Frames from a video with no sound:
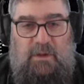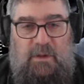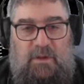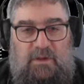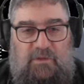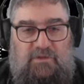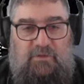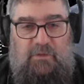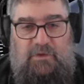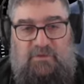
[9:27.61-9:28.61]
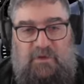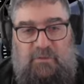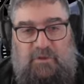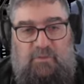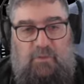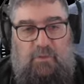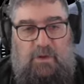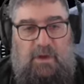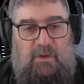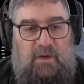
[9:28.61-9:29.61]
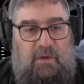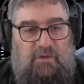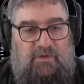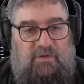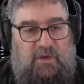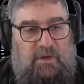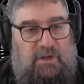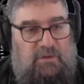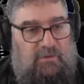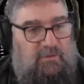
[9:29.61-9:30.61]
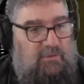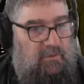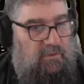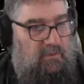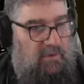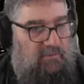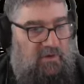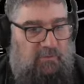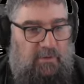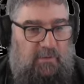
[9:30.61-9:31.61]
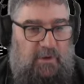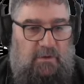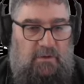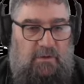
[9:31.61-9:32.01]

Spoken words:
And there's a 37 that brought our carriage set in, so we have to get rid of that.